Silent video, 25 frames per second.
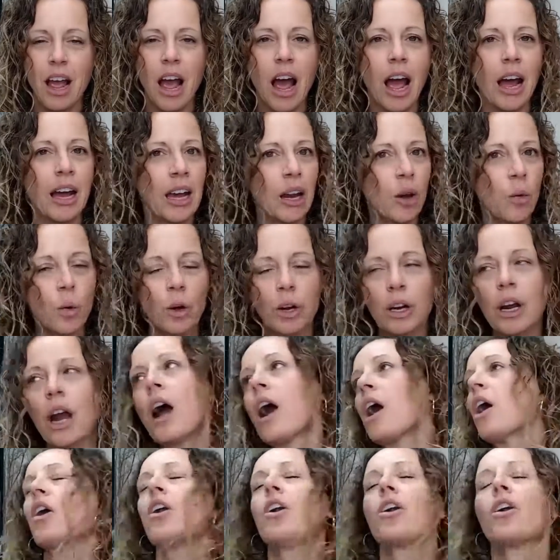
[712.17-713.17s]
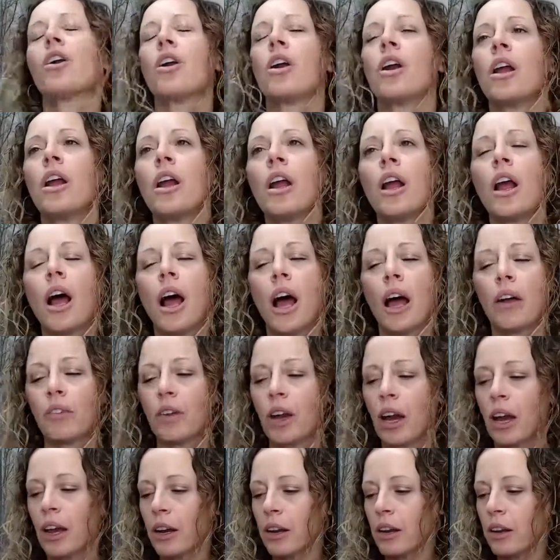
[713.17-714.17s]
I got to work harder. I've
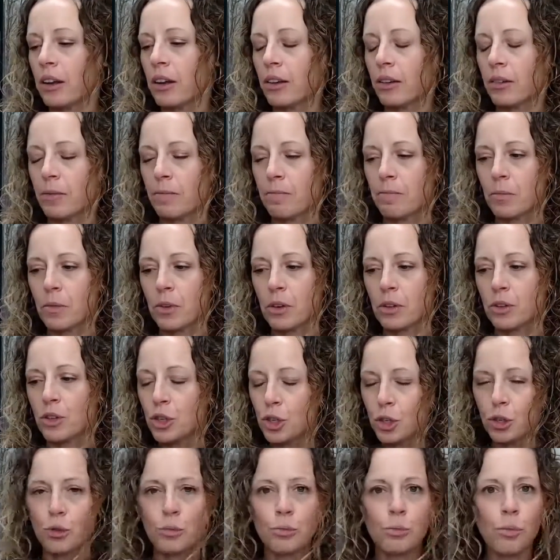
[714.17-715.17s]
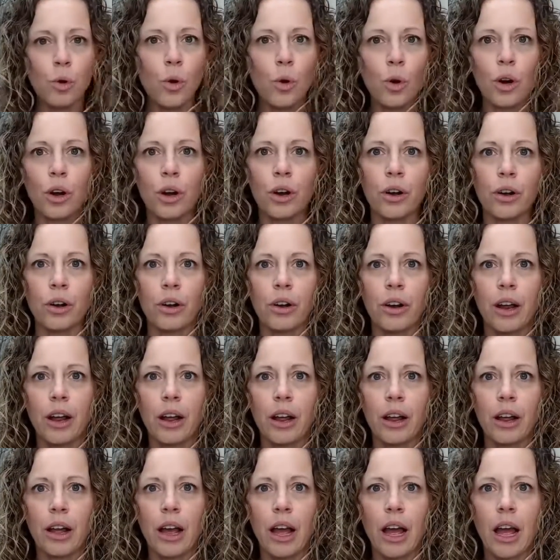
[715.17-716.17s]
got to do more.
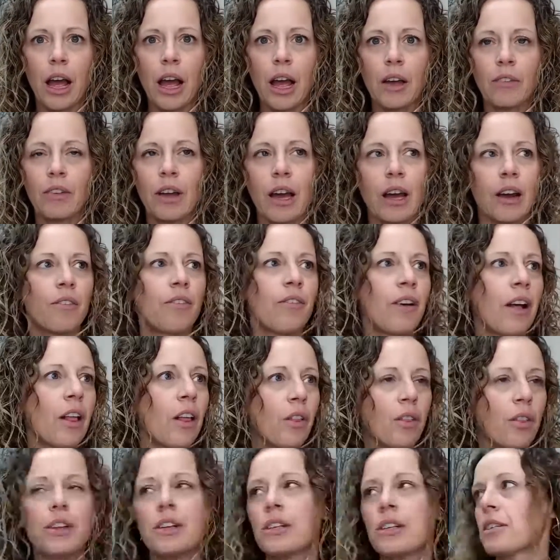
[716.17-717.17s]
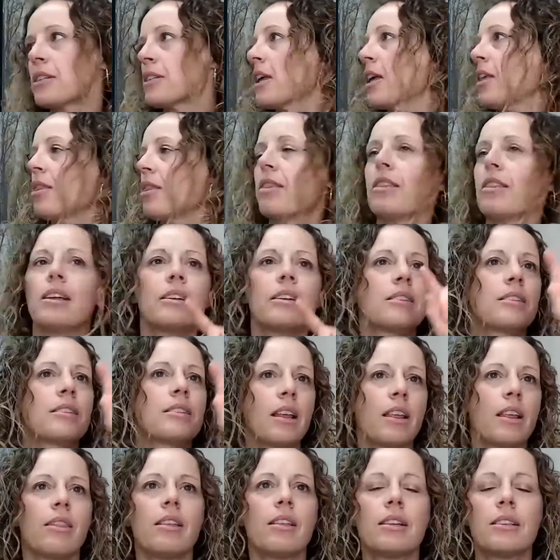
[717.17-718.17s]
I've got to follow this and this
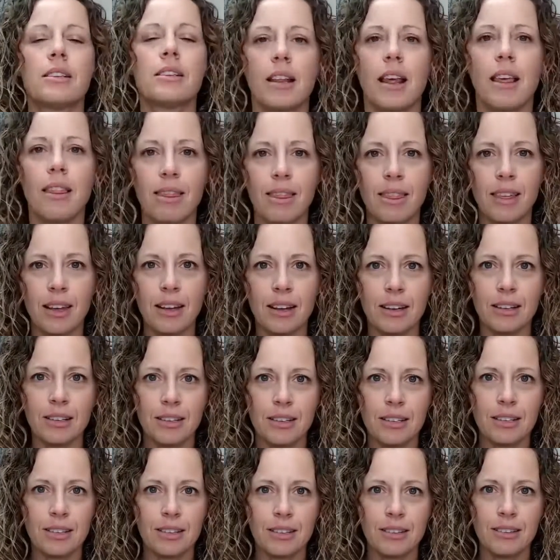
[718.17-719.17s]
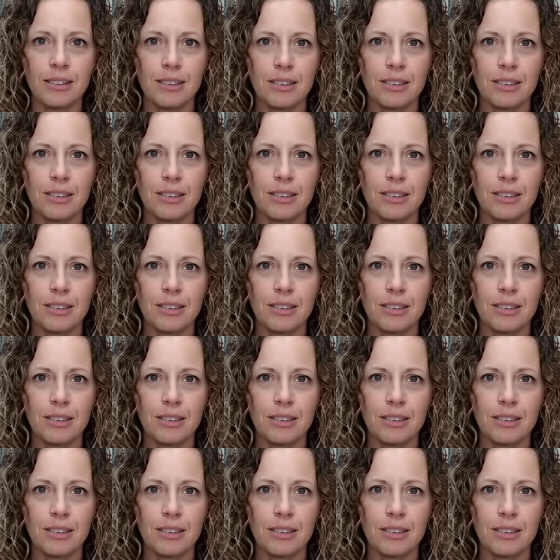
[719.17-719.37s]
and this and this.